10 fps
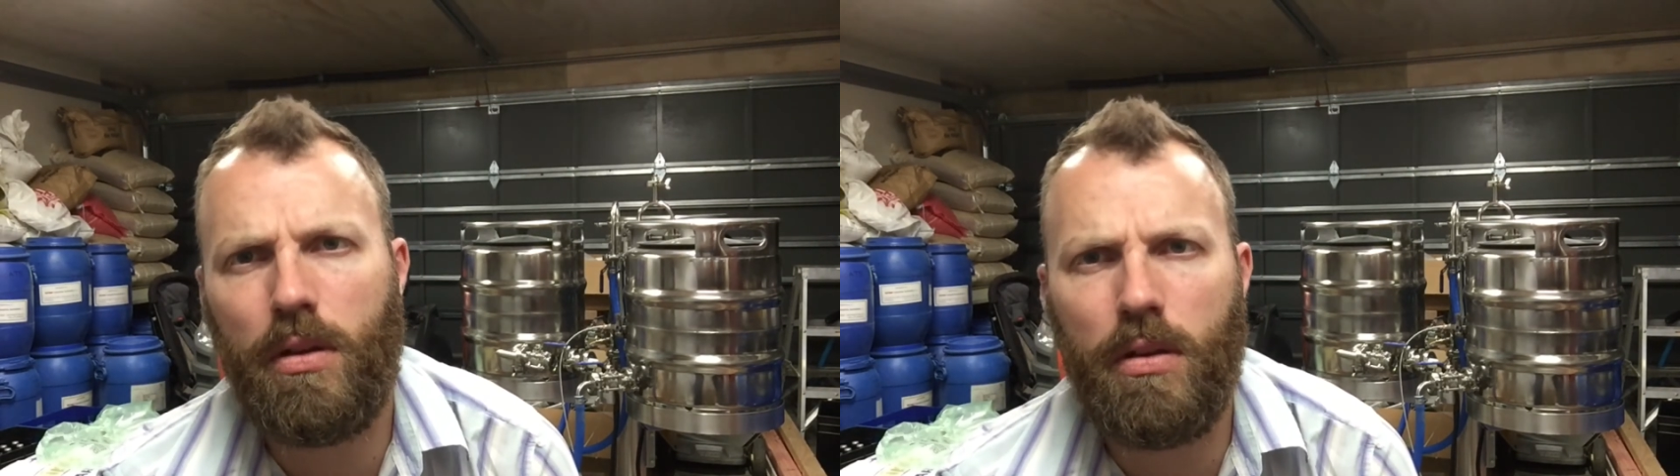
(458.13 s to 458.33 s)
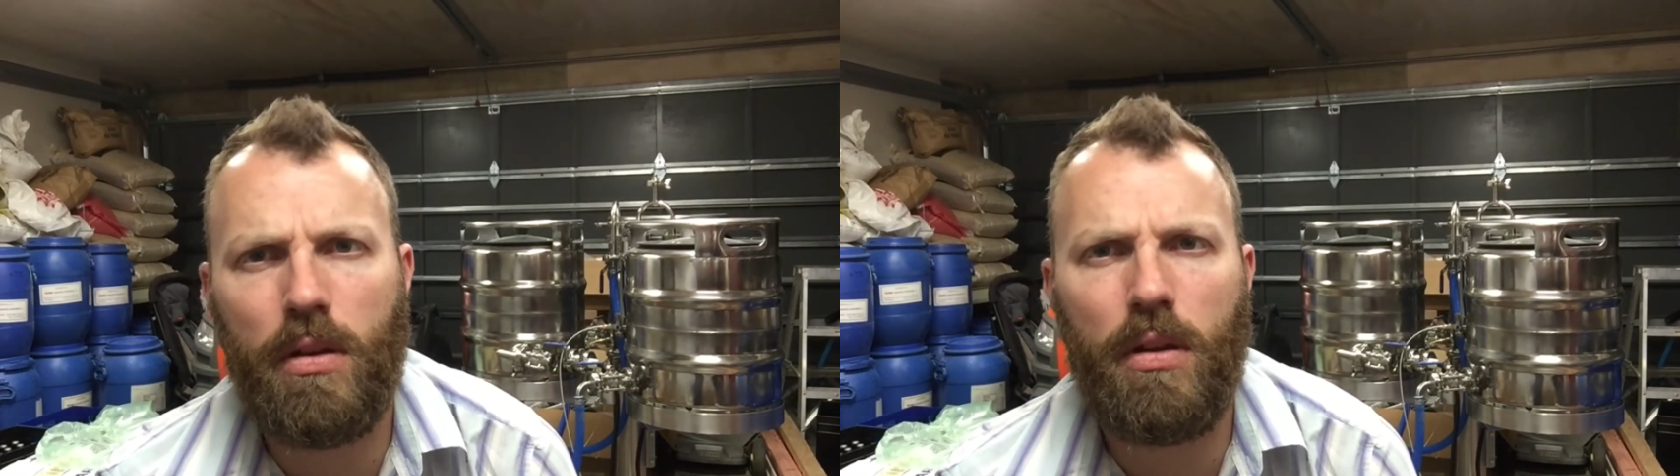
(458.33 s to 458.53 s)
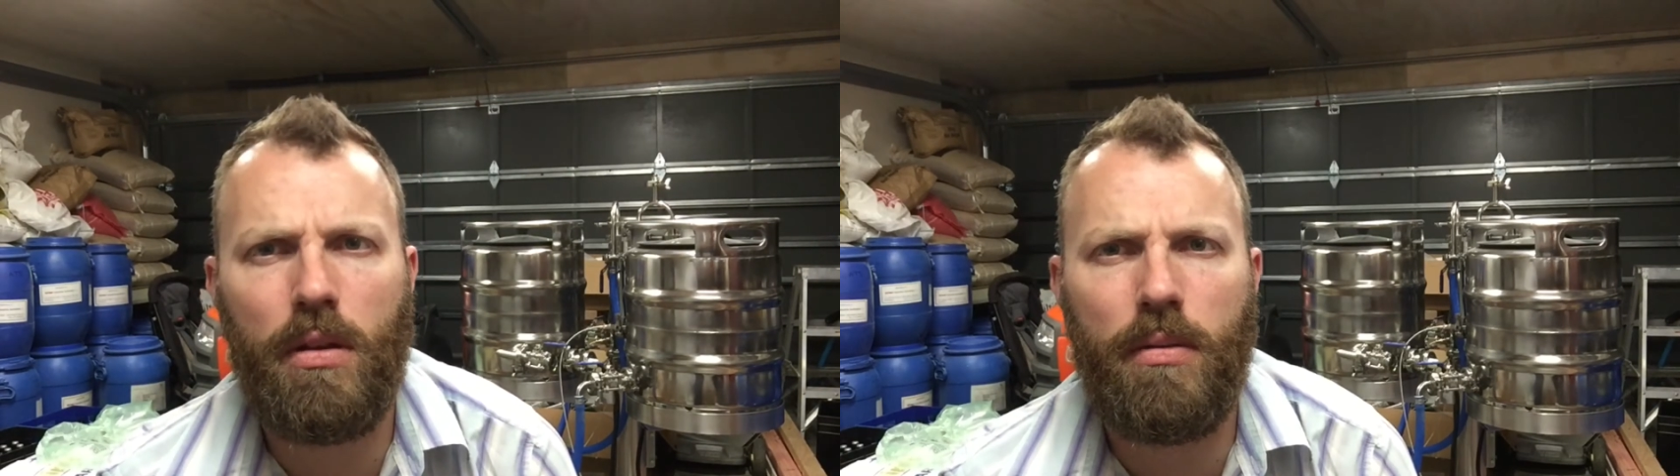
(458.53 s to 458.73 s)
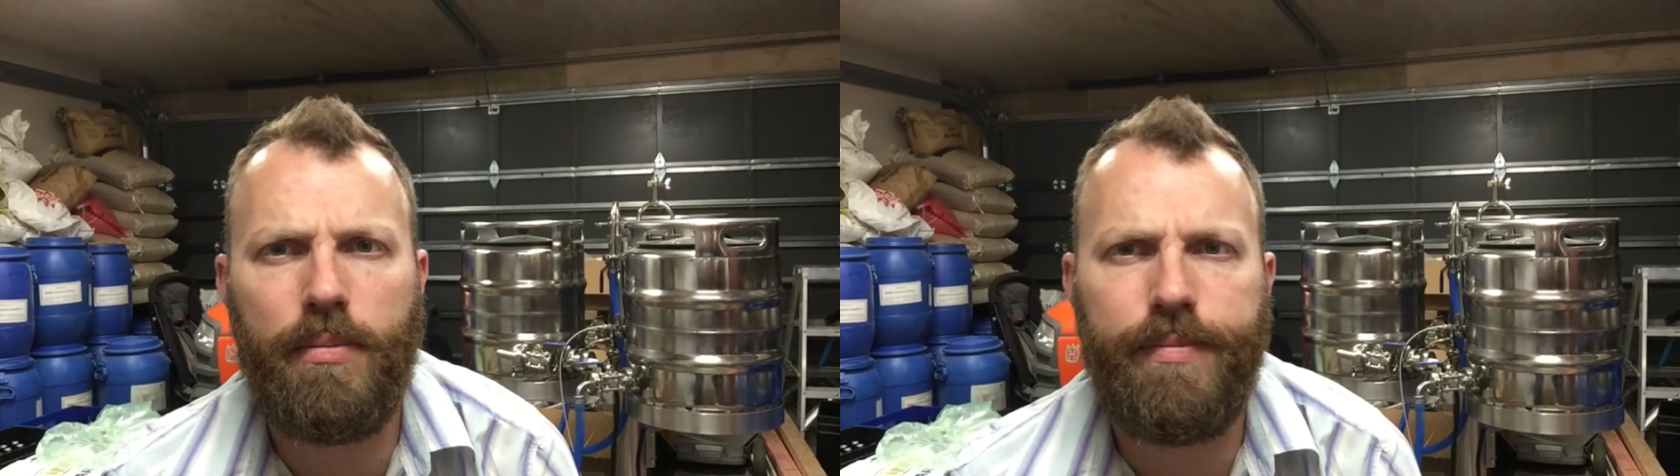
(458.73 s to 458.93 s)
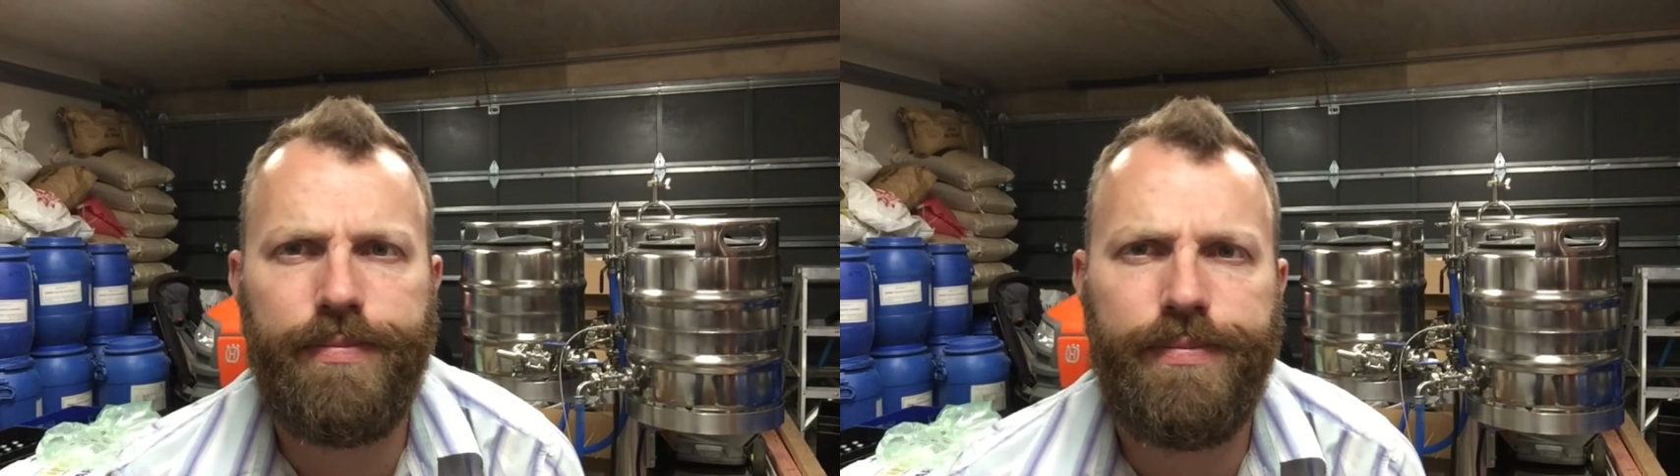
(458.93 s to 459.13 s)
into the
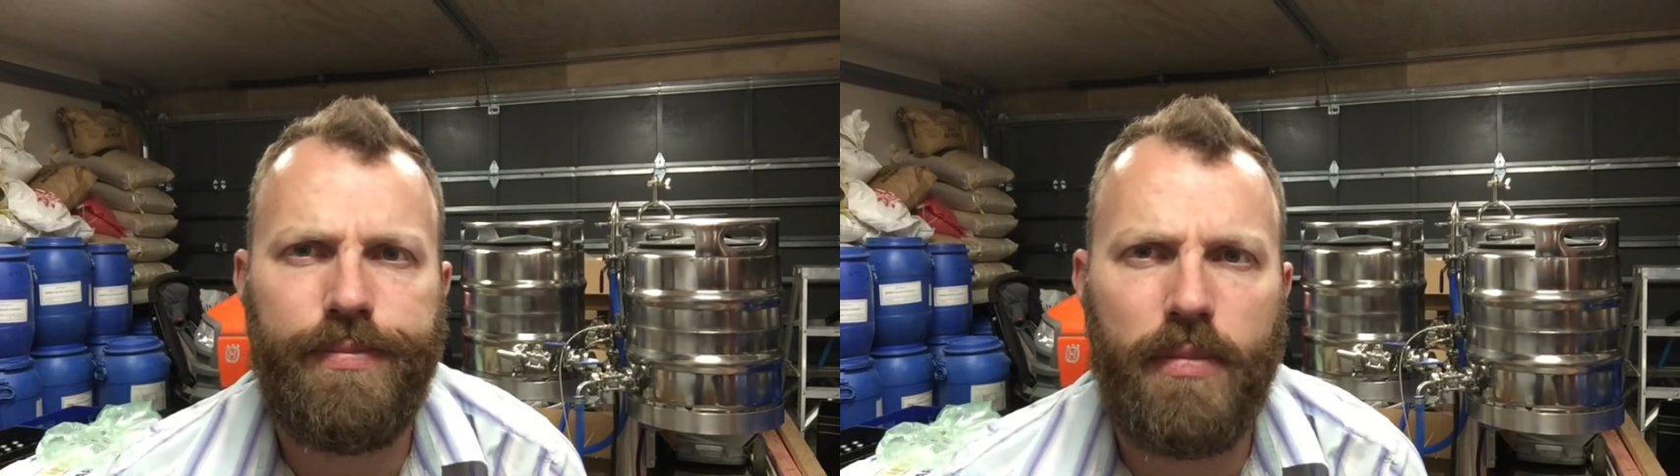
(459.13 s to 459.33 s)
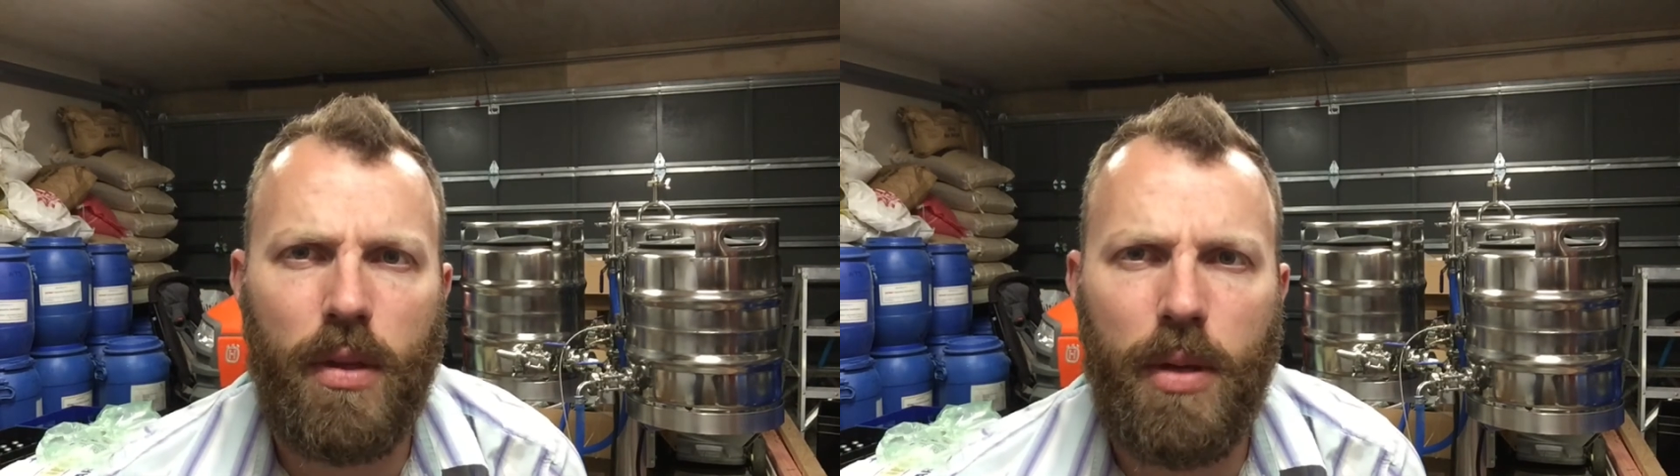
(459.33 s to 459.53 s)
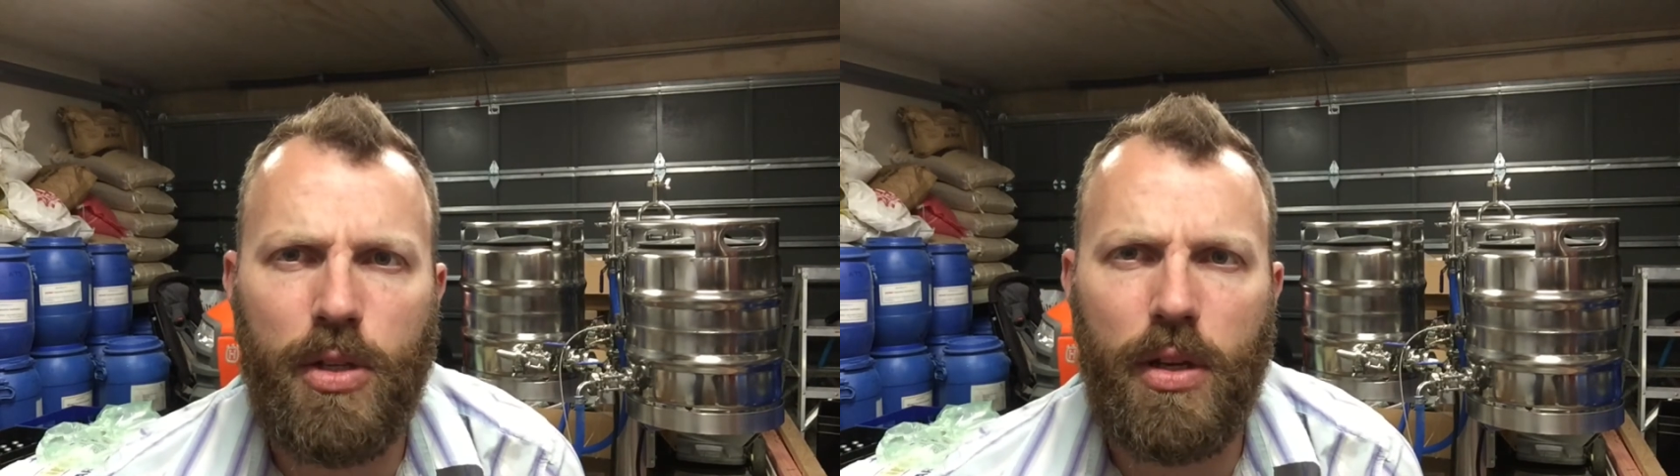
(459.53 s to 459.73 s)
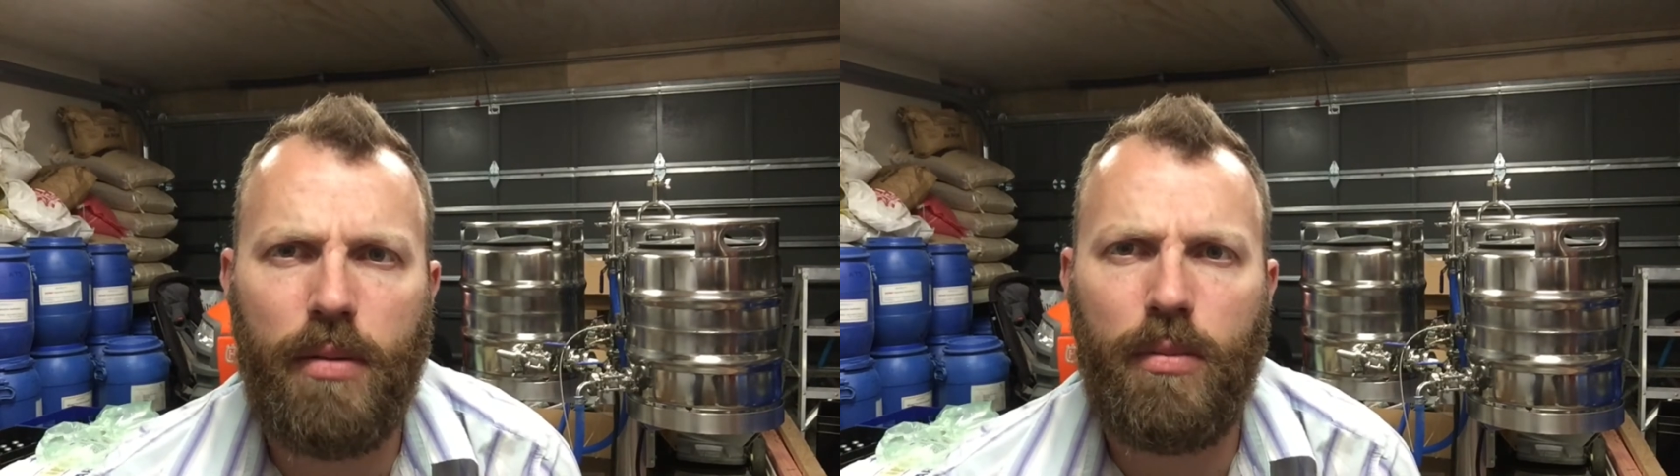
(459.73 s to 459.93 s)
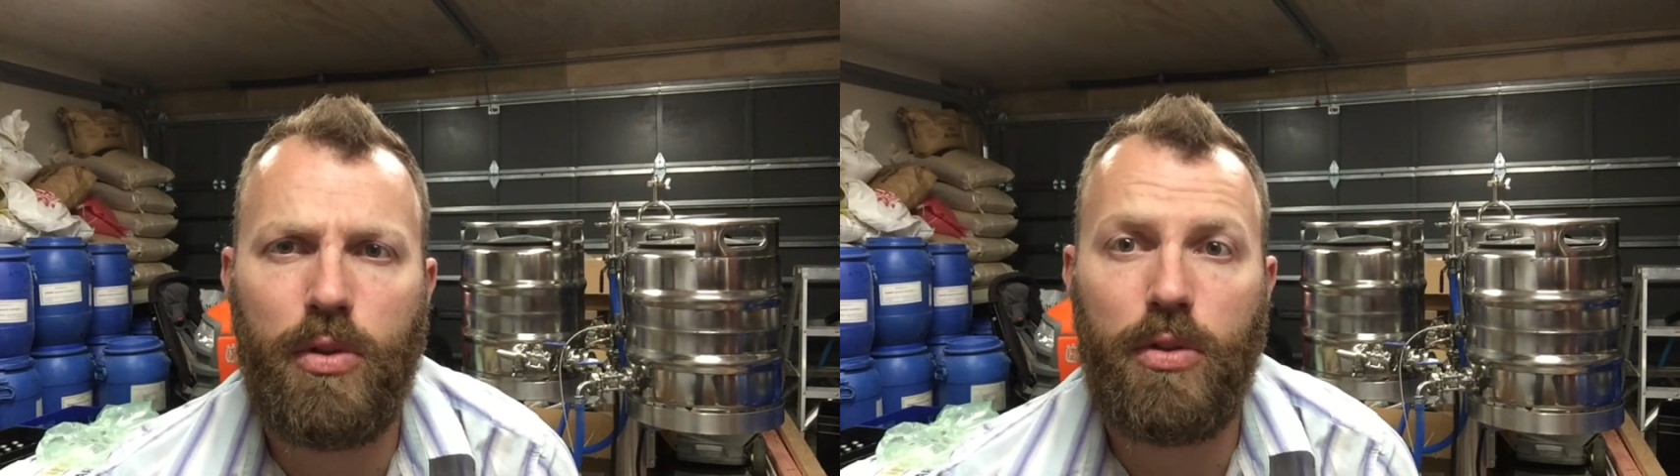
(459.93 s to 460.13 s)
mesh ton,
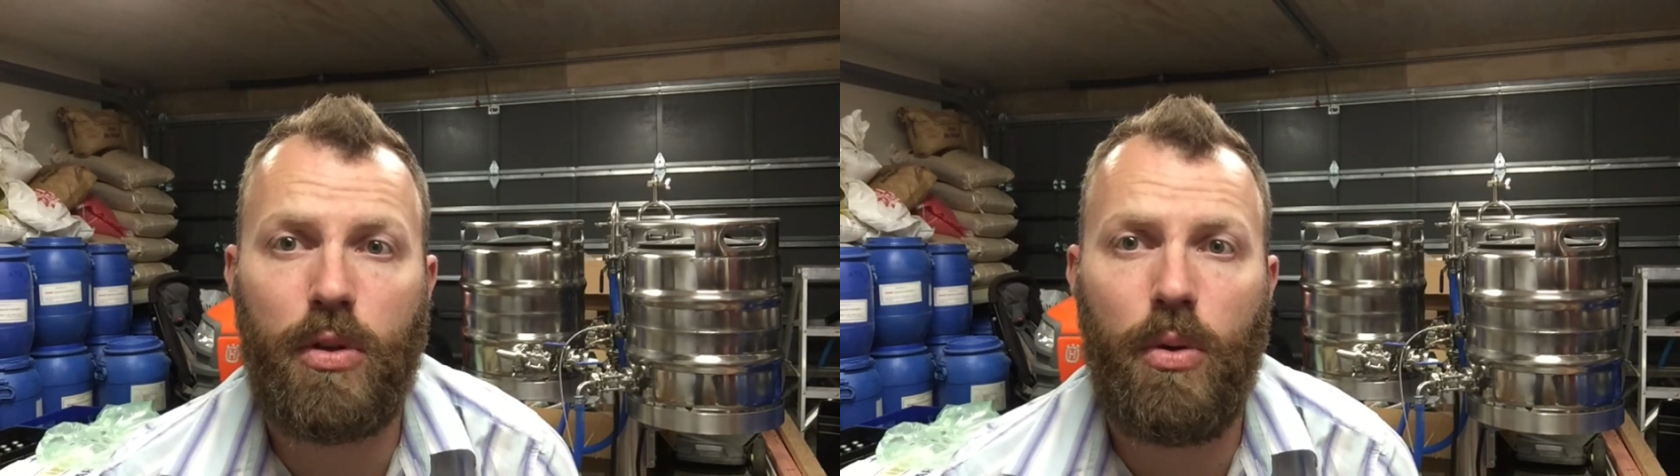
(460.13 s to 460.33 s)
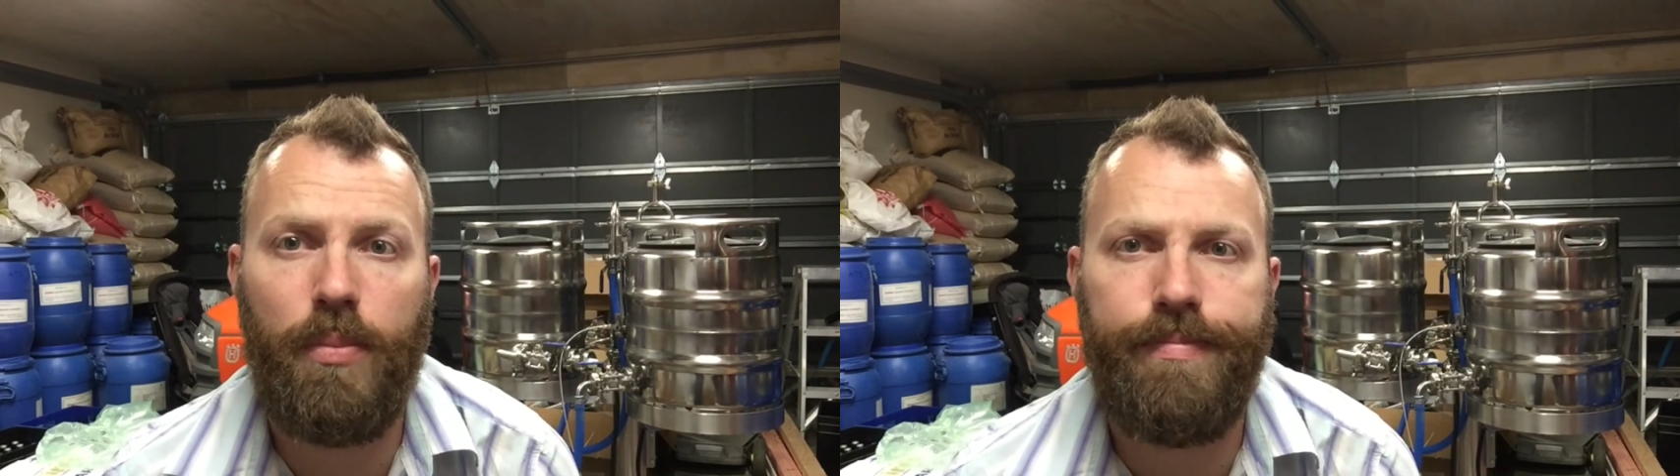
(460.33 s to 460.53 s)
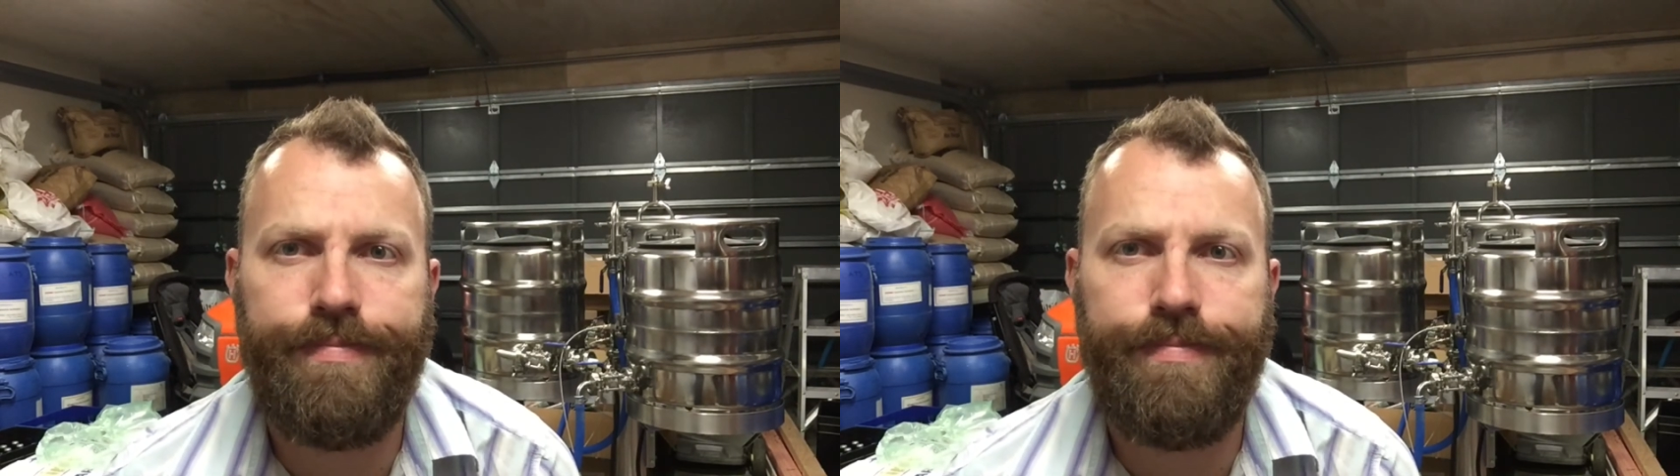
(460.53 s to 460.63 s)
which is cool.